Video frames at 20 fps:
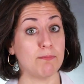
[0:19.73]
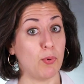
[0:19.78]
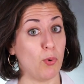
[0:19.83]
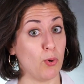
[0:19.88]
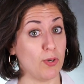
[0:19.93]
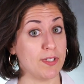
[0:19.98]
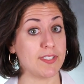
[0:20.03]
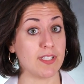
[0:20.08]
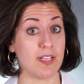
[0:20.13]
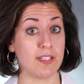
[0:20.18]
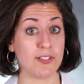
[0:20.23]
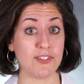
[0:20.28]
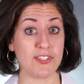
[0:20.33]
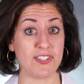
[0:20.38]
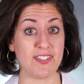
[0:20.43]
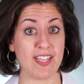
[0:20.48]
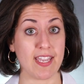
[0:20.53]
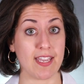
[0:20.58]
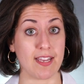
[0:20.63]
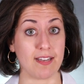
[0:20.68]
important to
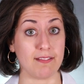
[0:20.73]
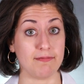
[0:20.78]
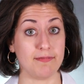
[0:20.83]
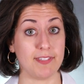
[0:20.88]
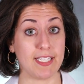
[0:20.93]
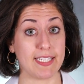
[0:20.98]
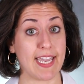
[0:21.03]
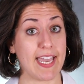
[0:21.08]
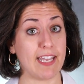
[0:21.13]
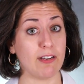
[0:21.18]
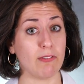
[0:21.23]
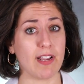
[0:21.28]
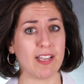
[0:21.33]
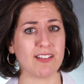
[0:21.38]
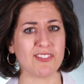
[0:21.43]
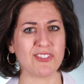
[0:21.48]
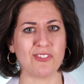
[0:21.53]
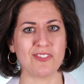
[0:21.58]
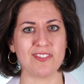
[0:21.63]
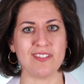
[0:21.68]
understand that
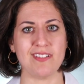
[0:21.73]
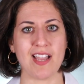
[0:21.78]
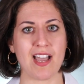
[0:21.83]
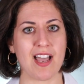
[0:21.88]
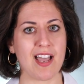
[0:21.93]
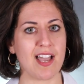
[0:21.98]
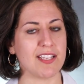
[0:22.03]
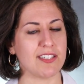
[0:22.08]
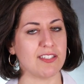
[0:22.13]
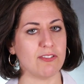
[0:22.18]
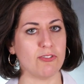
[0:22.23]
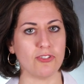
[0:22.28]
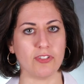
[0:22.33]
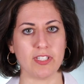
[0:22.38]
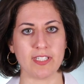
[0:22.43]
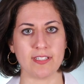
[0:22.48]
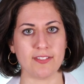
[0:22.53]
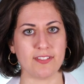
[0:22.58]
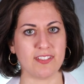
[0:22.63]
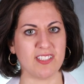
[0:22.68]
cataracts are not
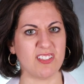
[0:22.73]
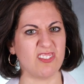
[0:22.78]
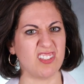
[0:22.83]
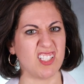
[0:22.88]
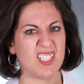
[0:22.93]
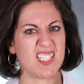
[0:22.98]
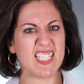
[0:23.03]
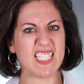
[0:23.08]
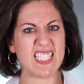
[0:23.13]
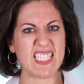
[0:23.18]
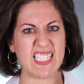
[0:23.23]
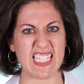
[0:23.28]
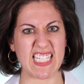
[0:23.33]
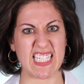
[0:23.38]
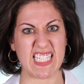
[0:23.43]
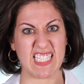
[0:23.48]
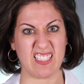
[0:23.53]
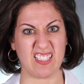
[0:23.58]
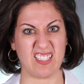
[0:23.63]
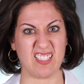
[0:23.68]
usually considered a
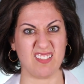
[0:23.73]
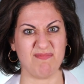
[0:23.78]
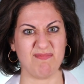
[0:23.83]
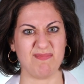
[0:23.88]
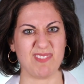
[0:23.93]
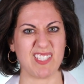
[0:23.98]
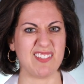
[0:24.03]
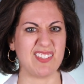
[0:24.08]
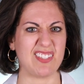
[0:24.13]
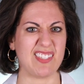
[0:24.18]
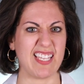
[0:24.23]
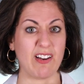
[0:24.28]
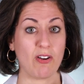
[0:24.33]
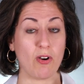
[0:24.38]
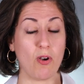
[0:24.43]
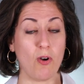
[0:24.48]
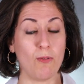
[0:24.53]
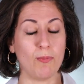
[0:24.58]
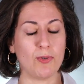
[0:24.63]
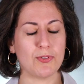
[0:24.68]
disease, since they
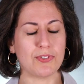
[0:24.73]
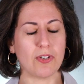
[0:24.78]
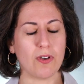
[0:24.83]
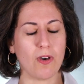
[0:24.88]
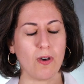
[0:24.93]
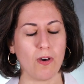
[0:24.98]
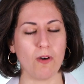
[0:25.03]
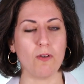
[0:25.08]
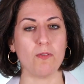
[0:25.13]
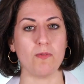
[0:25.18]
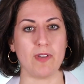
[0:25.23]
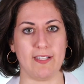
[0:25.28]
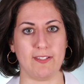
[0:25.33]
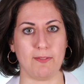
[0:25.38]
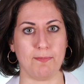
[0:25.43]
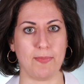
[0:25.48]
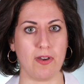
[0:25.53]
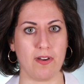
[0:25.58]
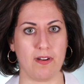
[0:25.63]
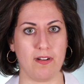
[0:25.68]
are almost
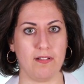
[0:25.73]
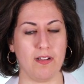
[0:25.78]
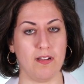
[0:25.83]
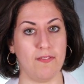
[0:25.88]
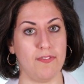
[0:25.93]
always part